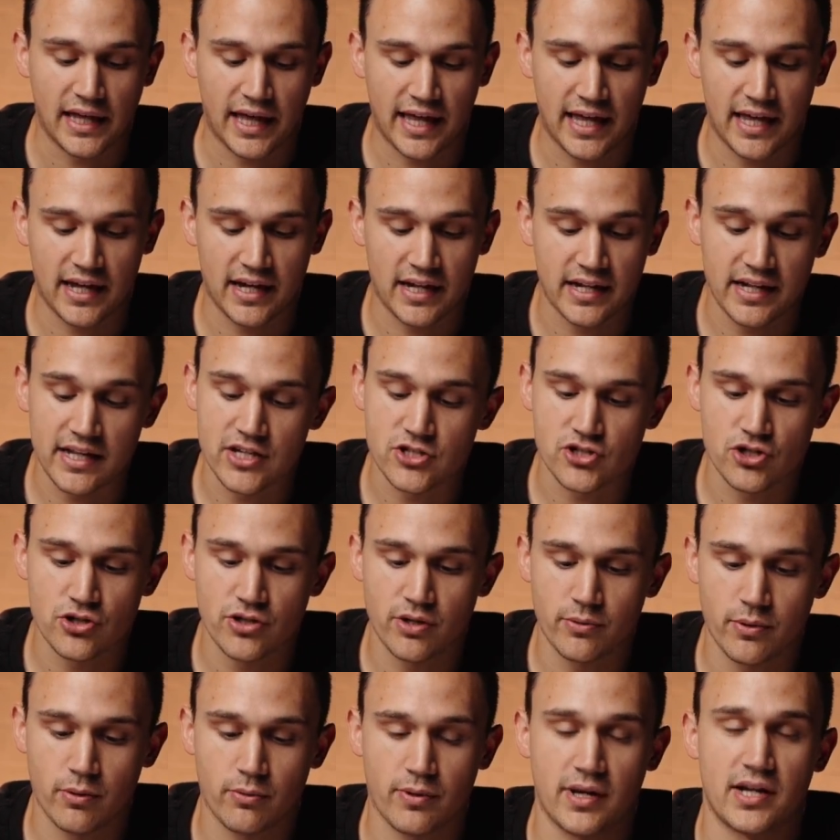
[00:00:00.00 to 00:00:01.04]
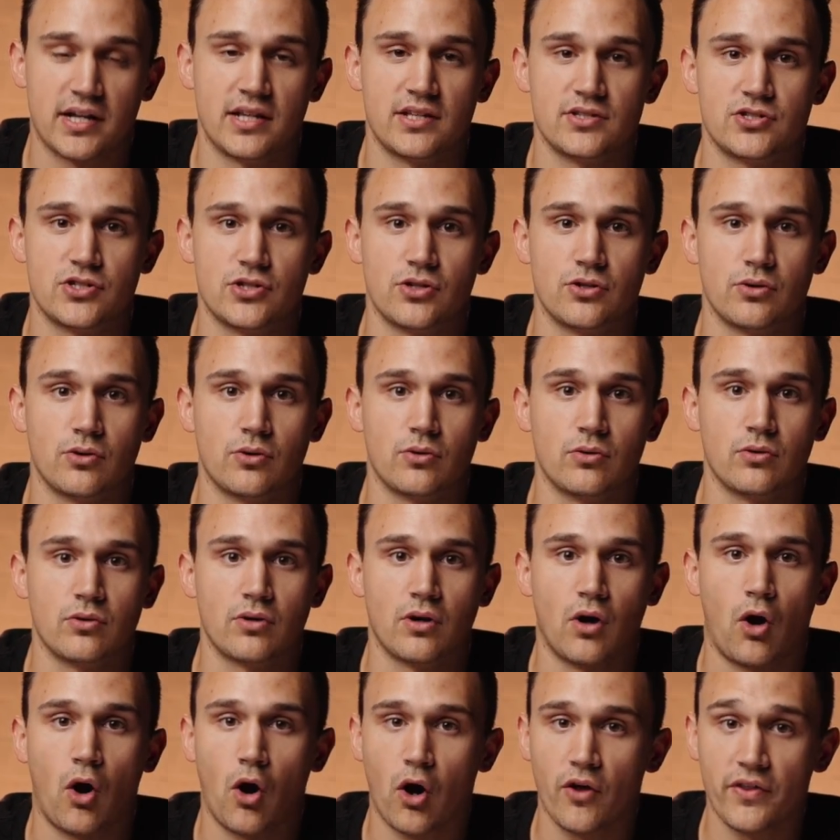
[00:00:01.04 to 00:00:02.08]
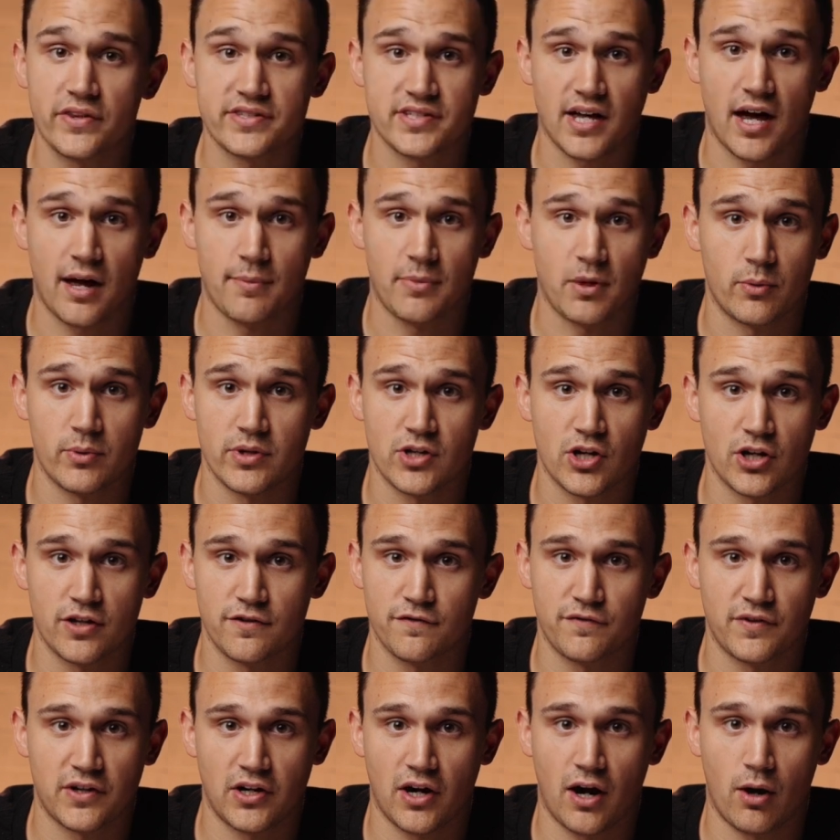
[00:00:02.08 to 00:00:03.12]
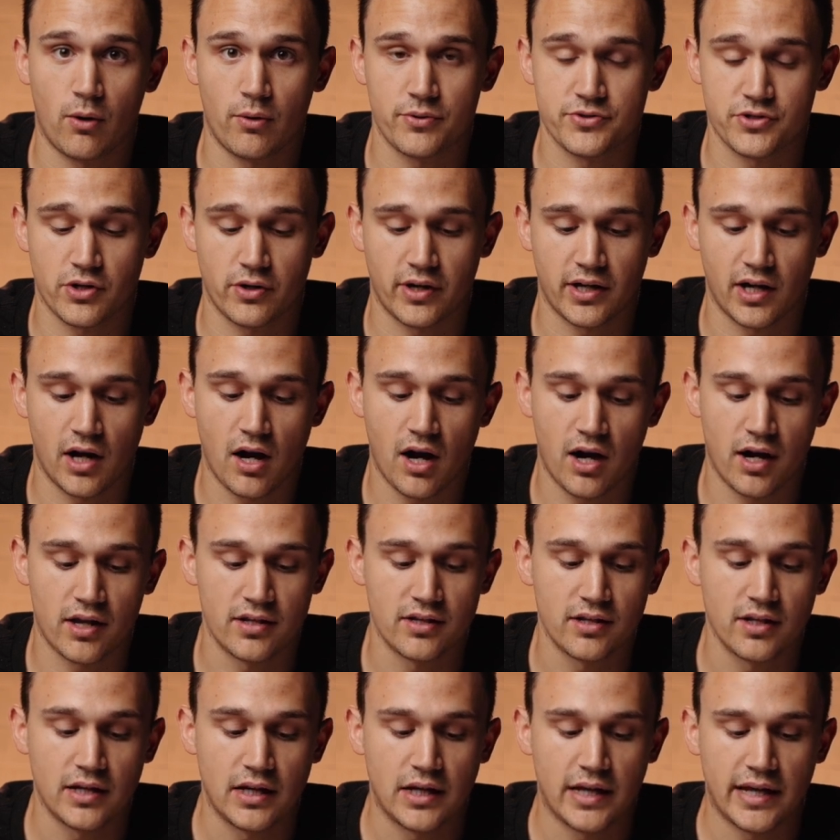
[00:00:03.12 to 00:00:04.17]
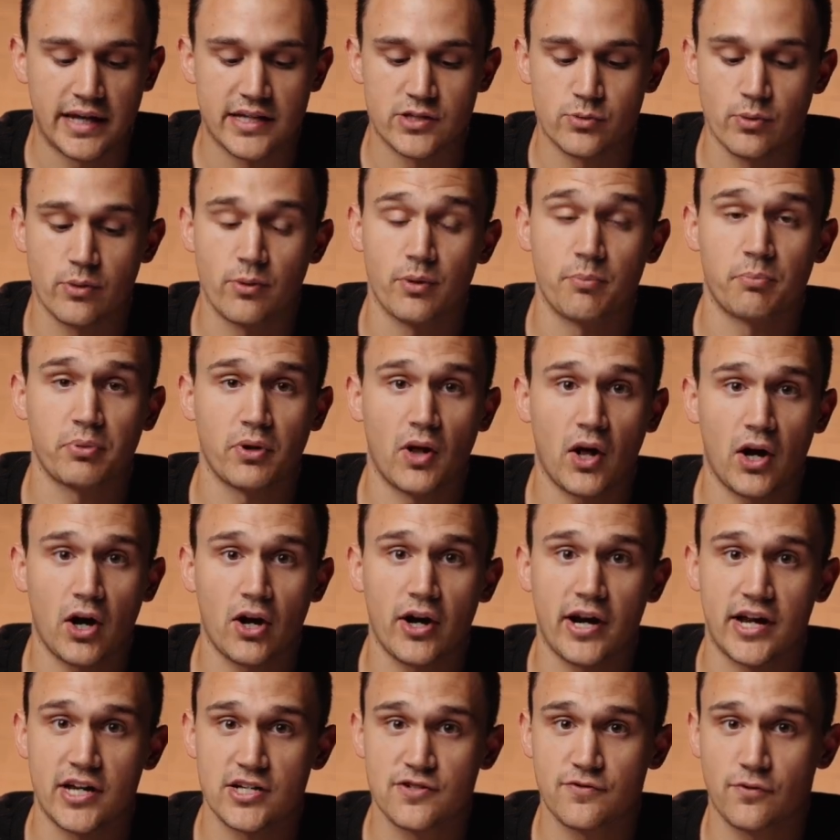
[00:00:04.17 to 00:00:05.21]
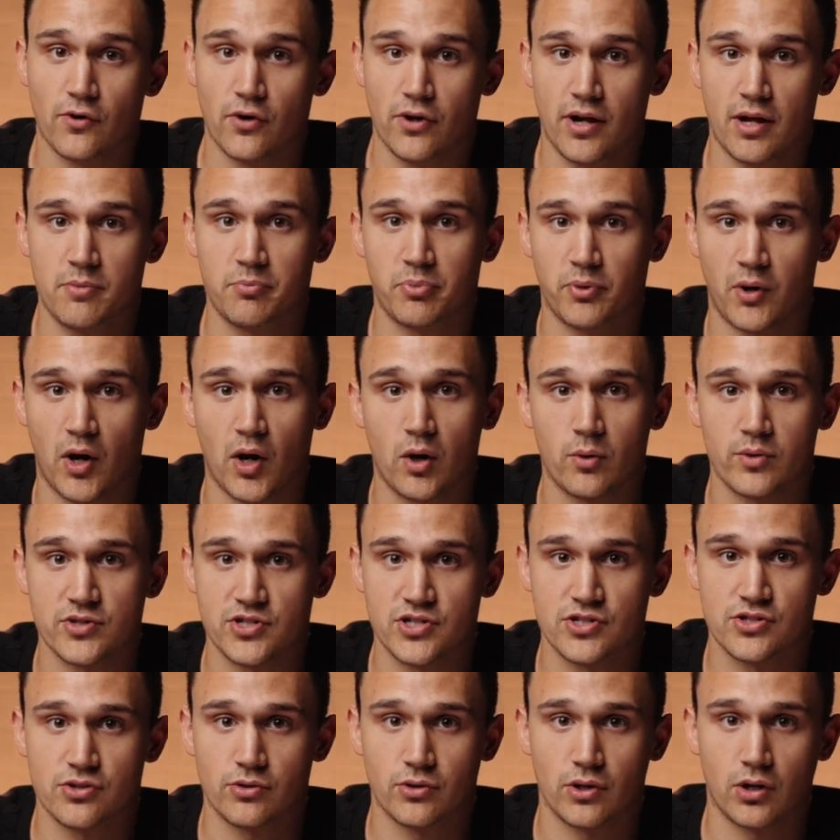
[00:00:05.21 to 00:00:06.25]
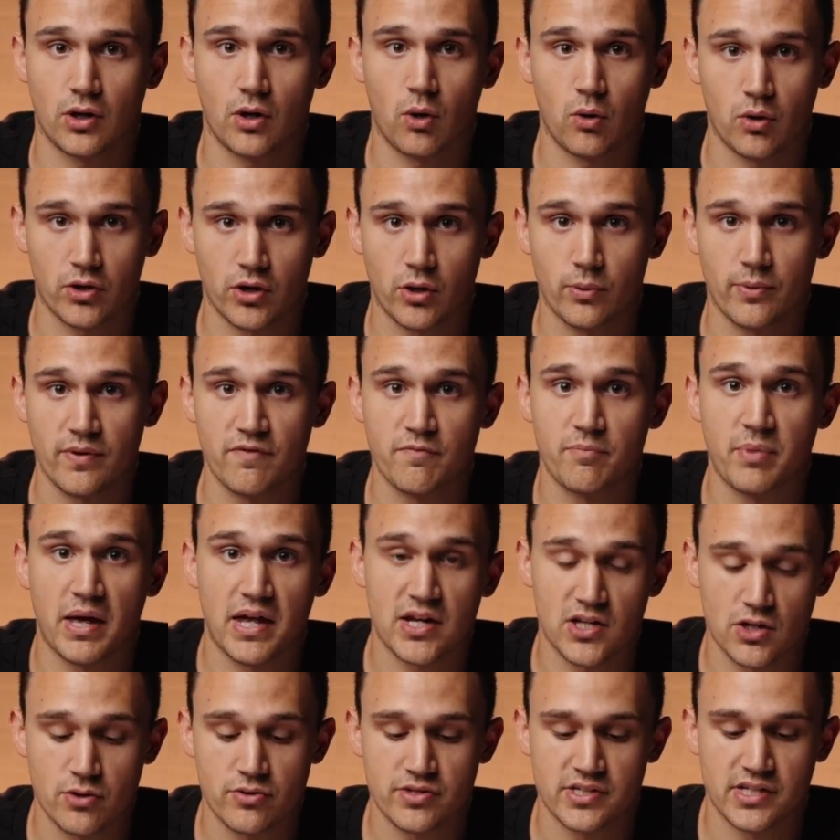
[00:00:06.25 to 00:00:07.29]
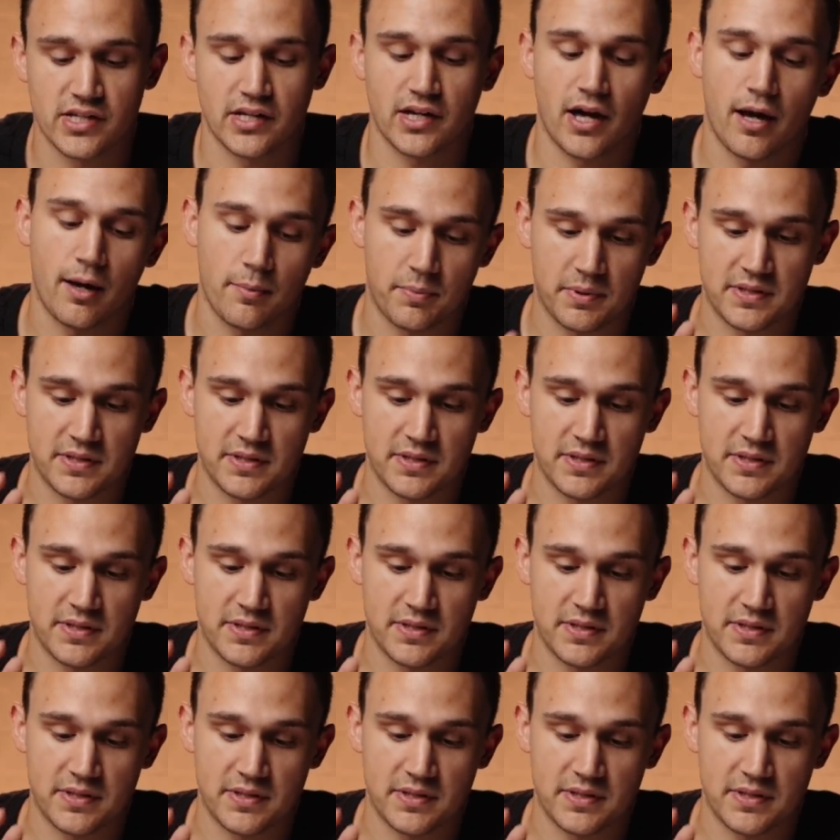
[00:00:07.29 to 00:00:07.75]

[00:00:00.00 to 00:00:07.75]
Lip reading: and an issue that we ran into all the time that we couldn't figure out what was going on is we would plug our H4n Pro, which is the recorder we've been using up